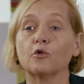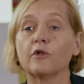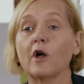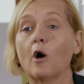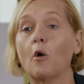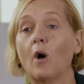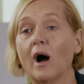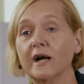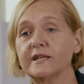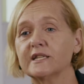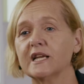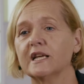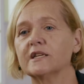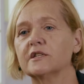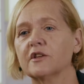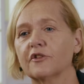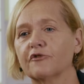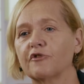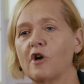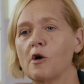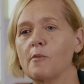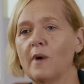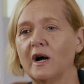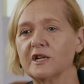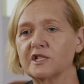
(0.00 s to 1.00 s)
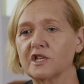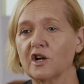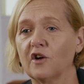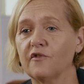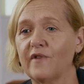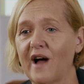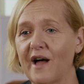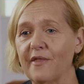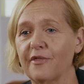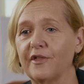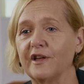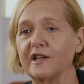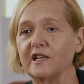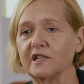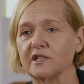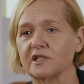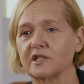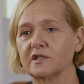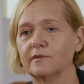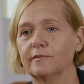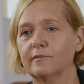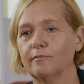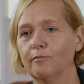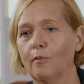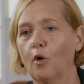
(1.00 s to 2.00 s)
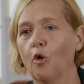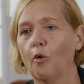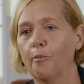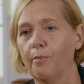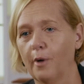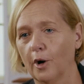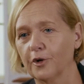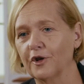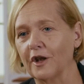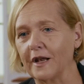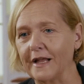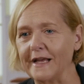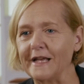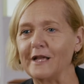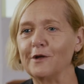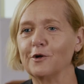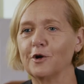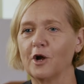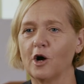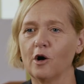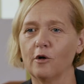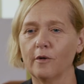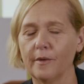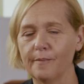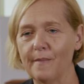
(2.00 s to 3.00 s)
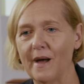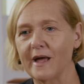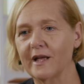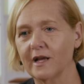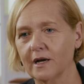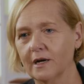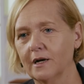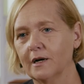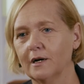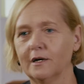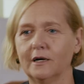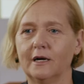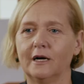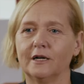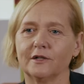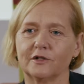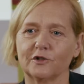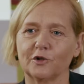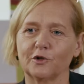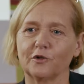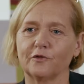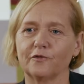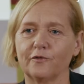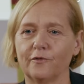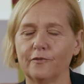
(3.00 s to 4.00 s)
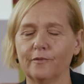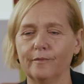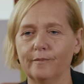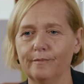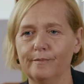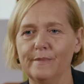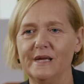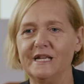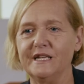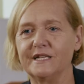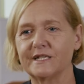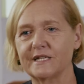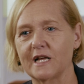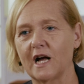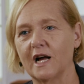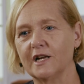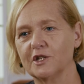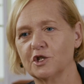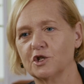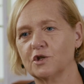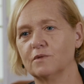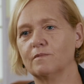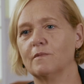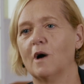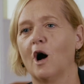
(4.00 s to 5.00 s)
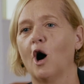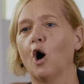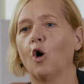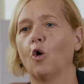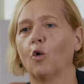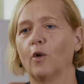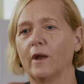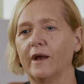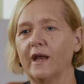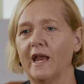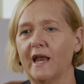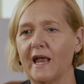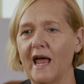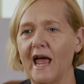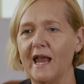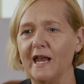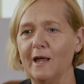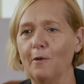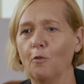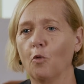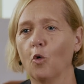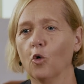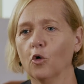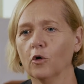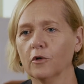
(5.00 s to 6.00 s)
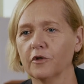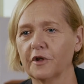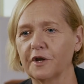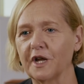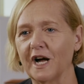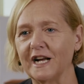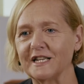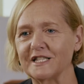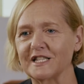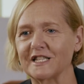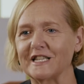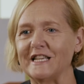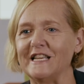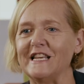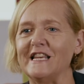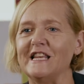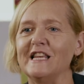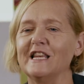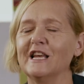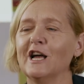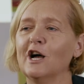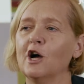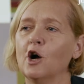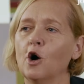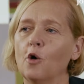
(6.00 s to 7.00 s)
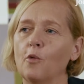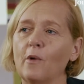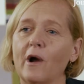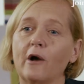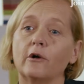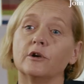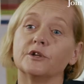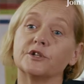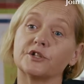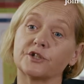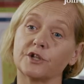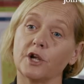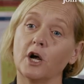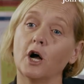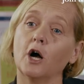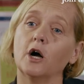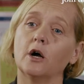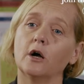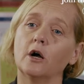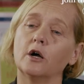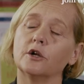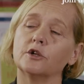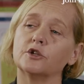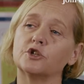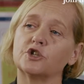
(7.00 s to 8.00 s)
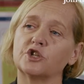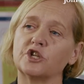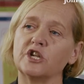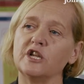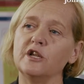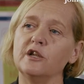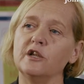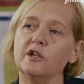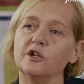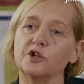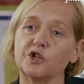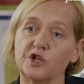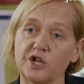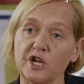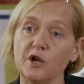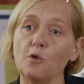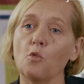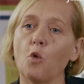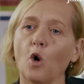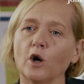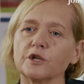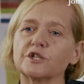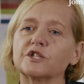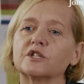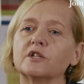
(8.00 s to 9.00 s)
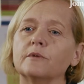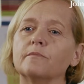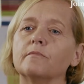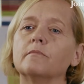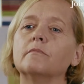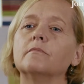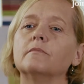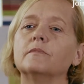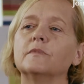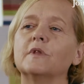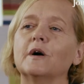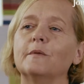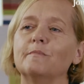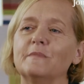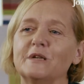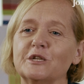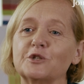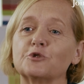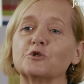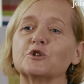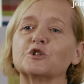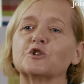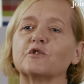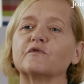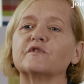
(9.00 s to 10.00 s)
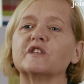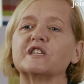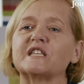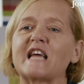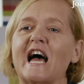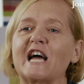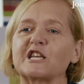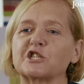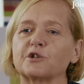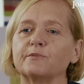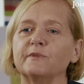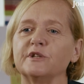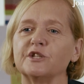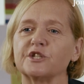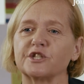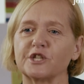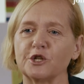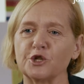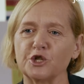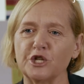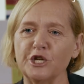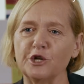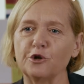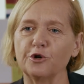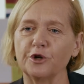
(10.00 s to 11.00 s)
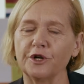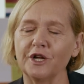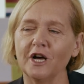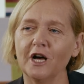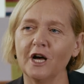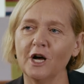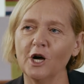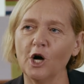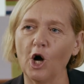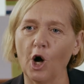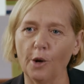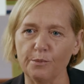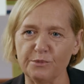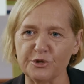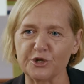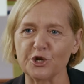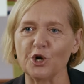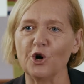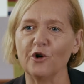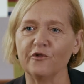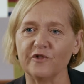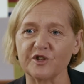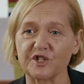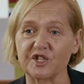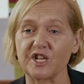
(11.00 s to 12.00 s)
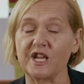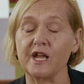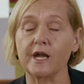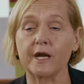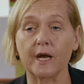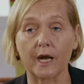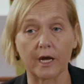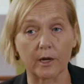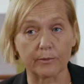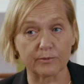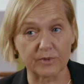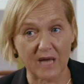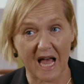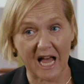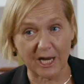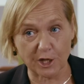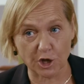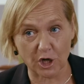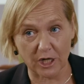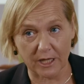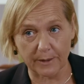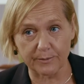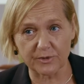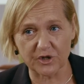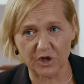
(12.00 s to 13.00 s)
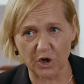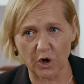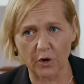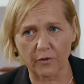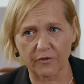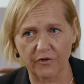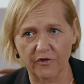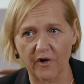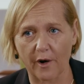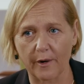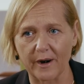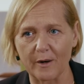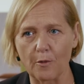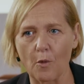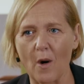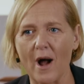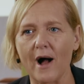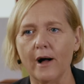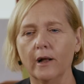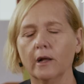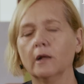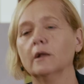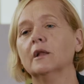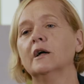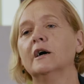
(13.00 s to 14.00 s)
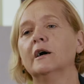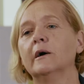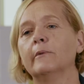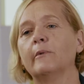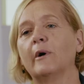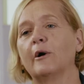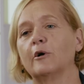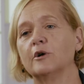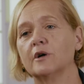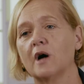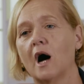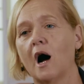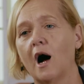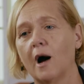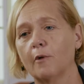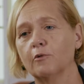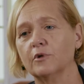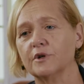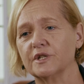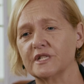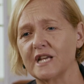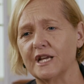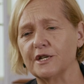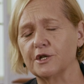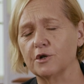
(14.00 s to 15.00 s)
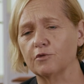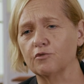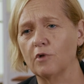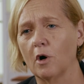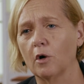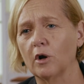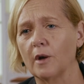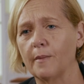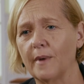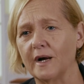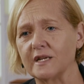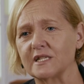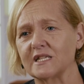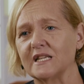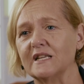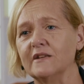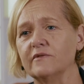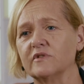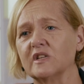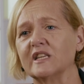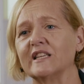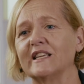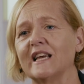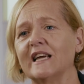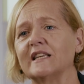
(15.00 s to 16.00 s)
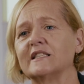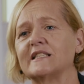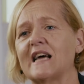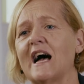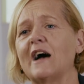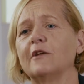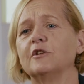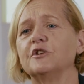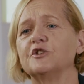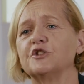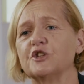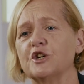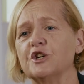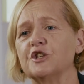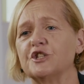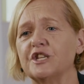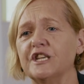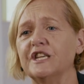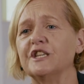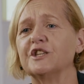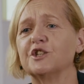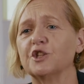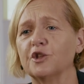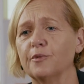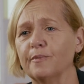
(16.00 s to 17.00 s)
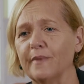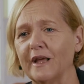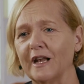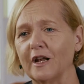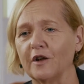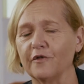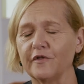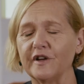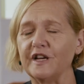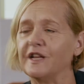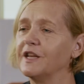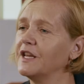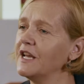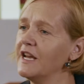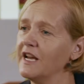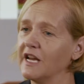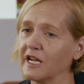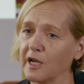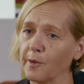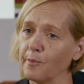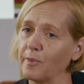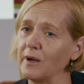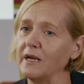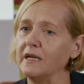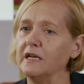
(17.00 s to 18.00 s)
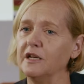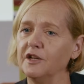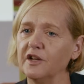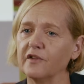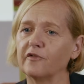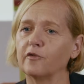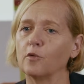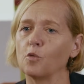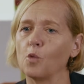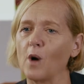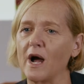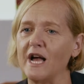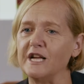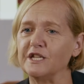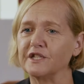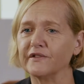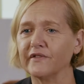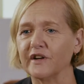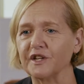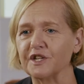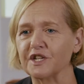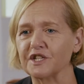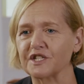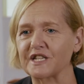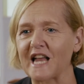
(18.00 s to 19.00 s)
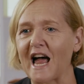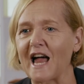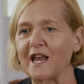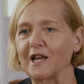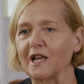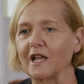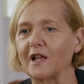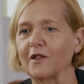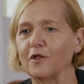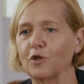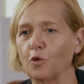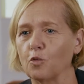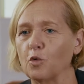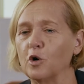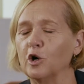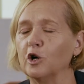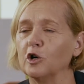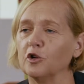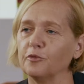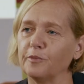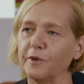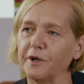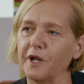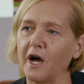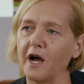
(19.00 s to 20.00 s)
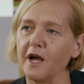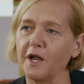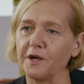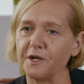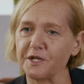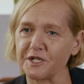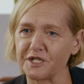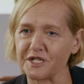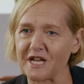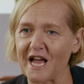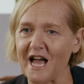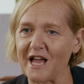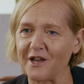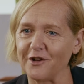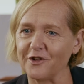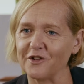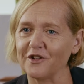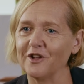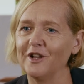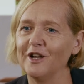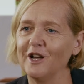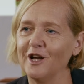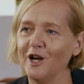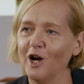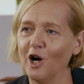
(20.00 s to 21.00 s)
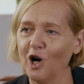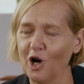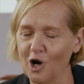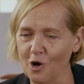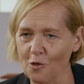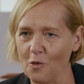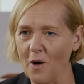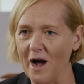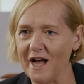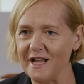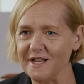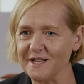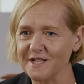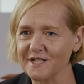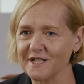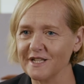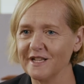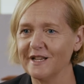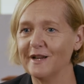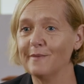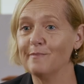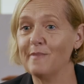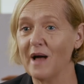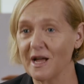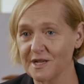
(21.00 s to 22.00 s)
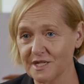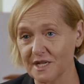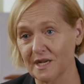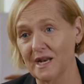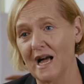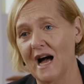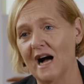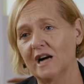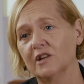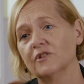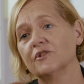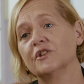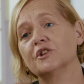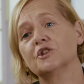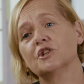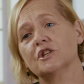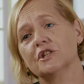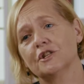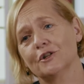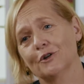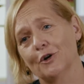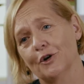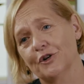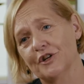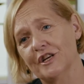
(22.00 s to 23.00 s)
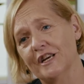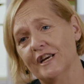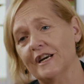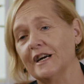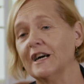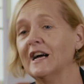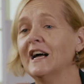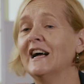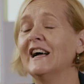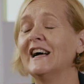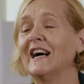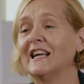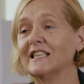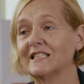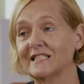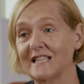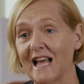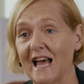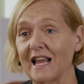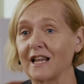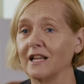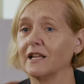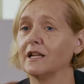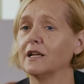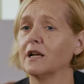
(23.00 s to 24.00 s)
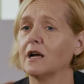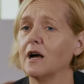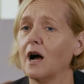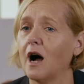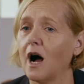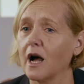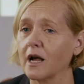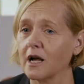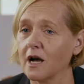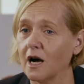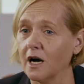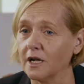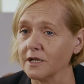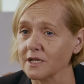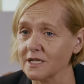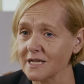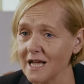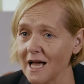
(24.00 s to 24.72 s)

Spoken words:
Although I tend to throw myself at things more bodily, you know, and make a sort of me-sized hole in any wall that I see, whereas she was the mistress of detachment, so she could observe a scene and actually observed very well, where I would tend to roll up my sleeves and get down and dirty into the middle of it. Completely different ways of understanding the world, but I understand her ways better now that she's not here, and sadly I can't